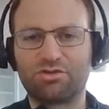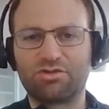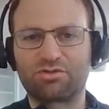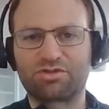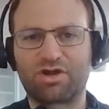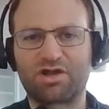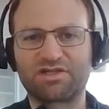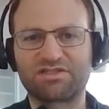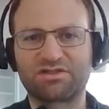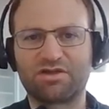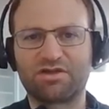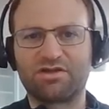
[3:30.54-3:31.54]
your
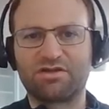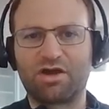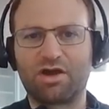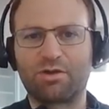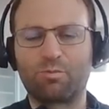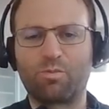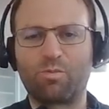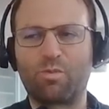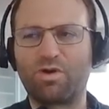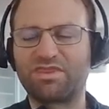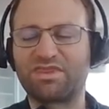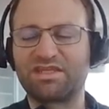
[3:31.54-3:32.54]
thoughts on
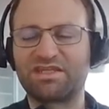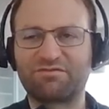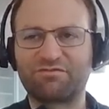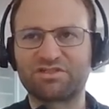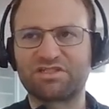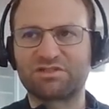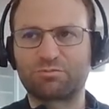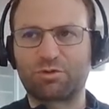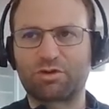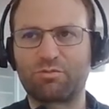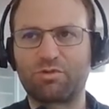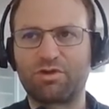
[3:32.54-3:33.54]
what the difference
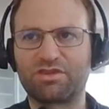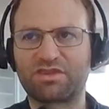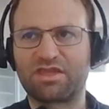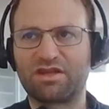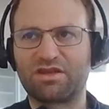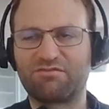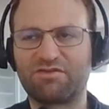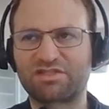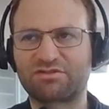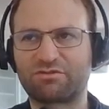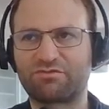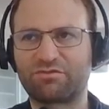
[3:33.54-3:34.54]
is working with an
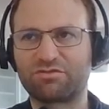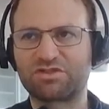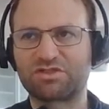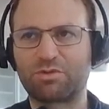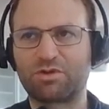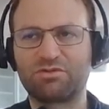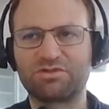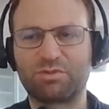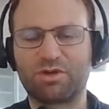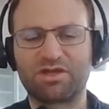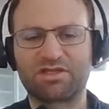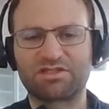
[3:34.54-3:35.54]
investor versus
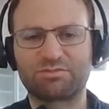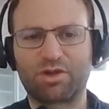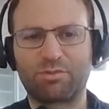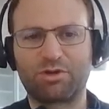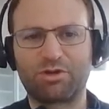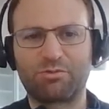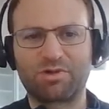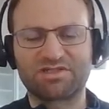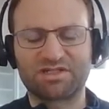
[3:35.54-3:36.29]
somebody who's buying as a primary